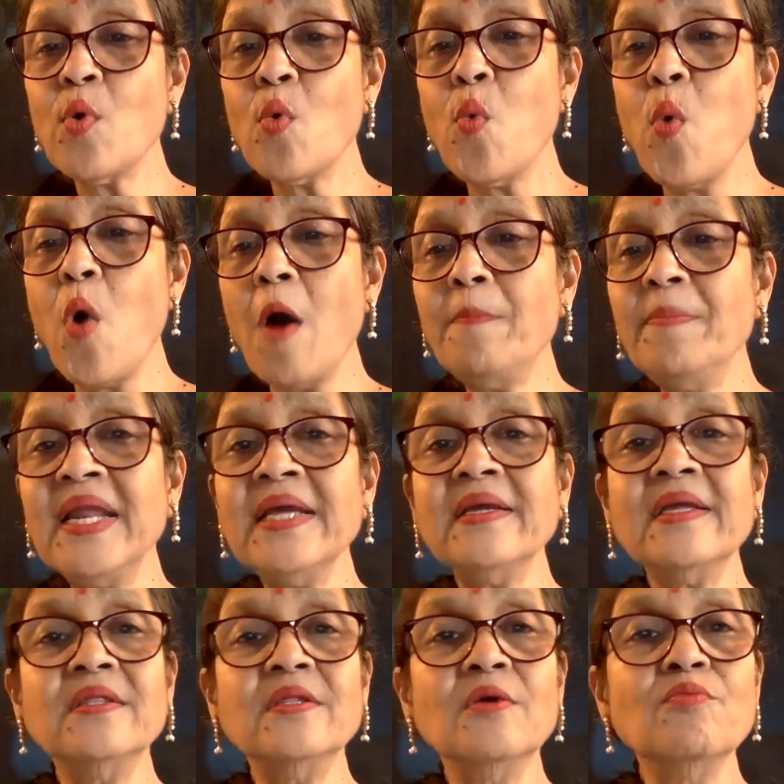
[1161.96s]
wobbling
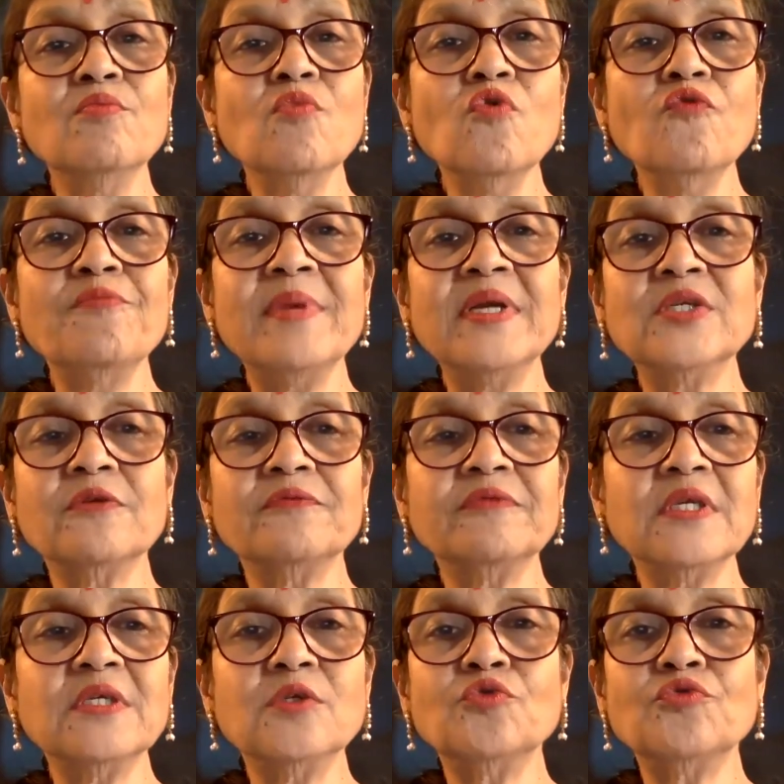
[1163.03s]
in the movement of
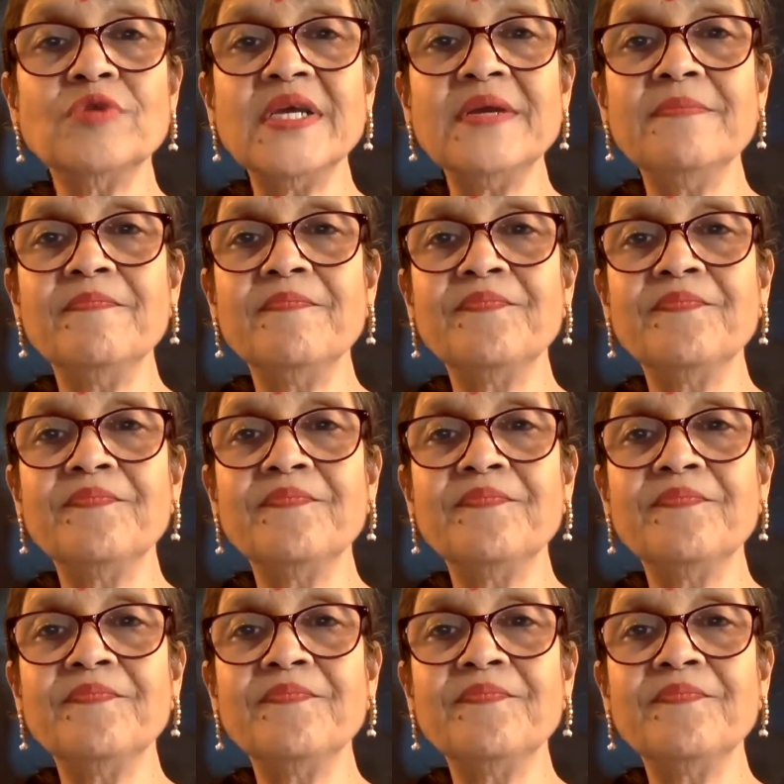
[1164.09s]
the stream.